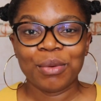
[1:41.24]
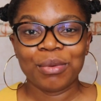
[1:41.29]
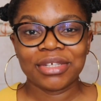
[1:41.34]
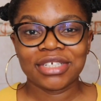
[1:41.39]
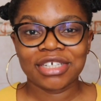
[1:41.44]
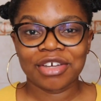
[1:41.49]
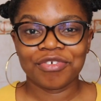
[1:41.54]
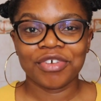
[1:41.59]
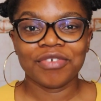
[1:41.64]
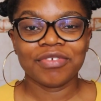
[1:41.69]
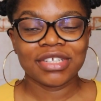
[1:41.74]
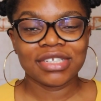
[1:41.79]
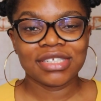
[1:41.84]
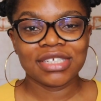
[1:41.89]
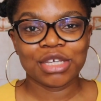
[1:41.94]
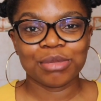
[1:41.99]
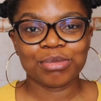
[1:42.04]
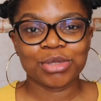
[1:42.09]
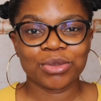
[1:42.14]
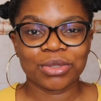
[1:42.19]
which are 50
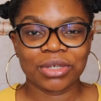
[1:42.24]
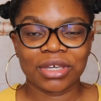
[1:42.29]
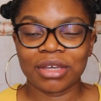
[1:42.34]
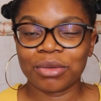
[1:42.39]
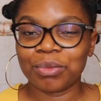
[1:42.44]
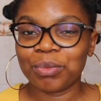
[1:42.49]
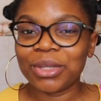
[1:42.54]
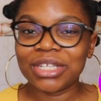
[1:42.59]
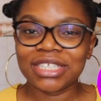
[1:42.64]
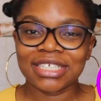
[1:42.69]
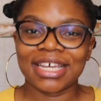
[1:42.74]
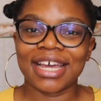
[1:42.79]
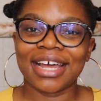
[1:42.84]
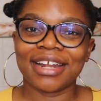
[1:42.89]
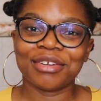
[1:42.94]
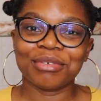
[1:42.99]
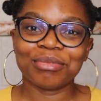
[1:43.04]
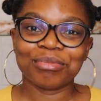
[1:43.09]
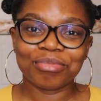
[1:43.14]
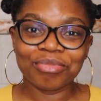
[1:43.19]
tips which
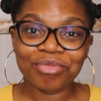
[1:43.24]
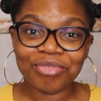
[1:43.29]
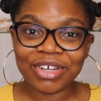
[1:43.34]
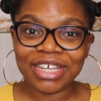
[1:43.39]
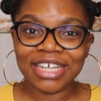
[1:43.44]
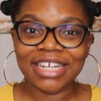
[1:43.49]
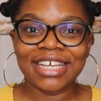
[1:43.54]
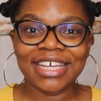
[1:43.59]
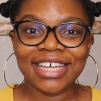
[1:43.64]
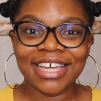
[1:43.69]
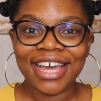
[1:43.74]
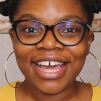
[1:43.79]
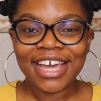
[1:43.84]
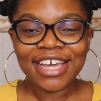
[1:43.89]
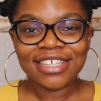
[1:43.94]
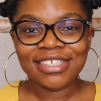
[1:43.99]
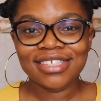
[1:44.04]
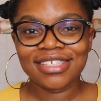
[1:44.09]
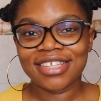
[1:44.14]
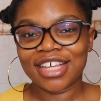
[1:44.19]
can really
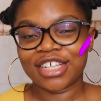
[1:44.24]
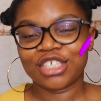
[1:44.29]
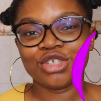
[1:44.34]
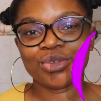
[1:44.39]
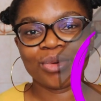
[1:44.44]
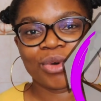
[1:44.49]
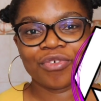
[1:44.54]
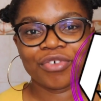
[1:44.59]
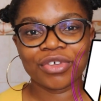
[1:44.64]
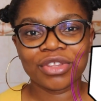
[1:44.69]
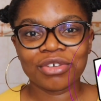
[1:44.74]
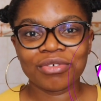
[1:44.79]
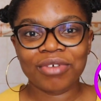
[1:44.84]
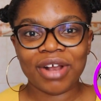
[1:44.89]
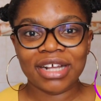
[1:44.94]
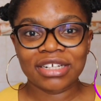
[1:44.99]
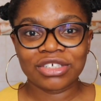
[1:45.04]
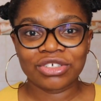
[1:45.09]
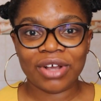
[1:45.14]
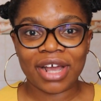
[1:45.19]
set you off on the
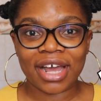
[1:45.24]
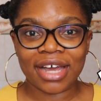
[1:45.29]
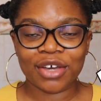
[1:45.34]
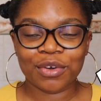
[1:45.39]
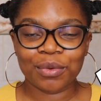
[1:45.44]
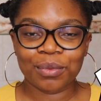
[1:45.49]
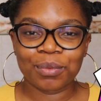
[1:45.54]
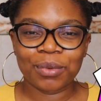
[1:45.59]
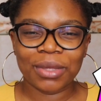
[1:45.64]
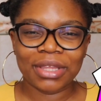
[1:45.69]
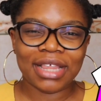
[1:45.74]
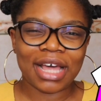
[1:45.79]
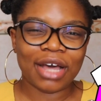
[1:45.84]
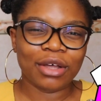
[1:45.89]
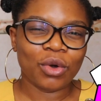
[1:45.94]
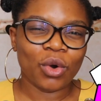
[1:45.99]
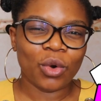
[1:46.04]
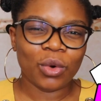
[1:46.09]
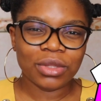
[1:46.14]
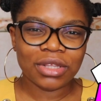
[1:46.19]
right track
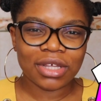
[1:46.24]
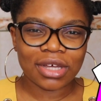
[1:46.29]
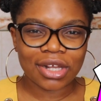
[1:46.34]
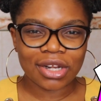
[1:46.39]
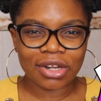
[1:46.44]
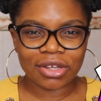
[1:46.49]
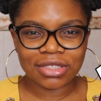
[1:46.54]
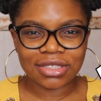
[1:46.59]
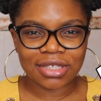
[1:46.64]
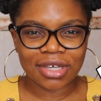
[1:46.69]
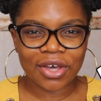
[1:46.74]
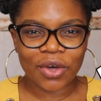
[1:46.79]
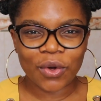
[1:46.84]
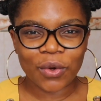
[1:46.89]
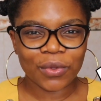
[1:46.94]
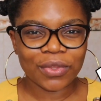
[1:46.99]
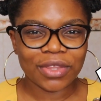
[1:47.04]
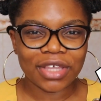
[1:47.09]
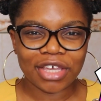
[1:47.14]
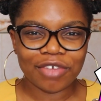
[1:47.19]
without all the clutter,
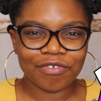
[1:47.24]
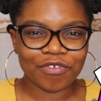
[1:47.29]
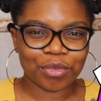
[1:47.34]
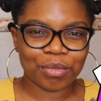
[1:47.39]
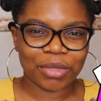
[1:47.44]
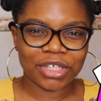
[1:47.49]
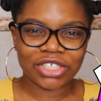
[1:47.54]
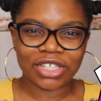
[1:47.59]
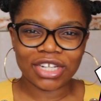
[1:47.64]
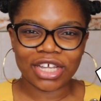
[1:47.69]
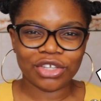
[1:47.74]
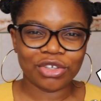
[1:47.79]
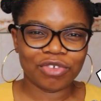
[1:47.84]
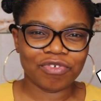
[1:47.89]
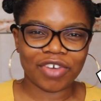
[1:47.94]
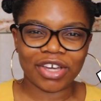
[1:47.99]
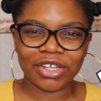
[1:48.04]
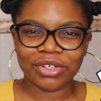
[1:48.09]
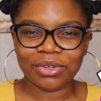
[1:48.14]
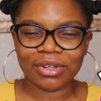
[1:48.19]
all the information that you
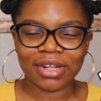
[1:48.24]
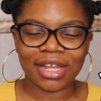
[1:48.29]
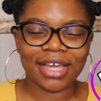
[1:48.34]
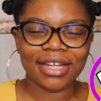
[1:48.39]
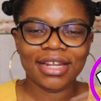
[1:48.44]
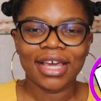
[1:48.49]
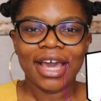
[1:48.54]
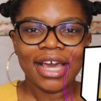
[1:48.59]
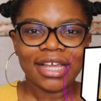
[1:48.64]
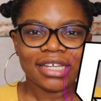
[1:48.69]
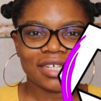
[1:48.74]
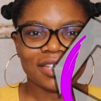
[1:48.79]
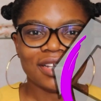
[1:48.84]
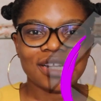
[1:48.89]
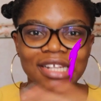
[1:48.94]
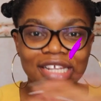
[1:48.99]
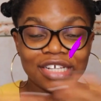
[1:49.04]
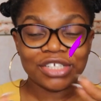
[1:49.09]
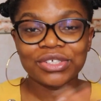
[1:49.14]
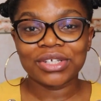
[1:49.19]
find online, that
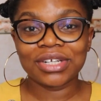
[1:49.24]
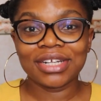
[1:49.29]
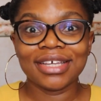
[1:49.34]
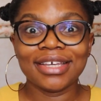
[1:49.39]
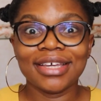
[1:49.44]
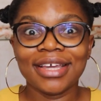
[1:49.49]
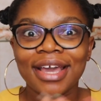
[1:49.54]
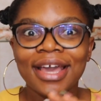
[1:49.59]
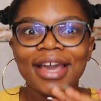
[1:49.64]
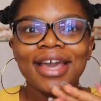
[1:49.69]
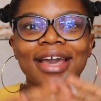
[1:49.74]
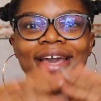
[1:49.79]
literally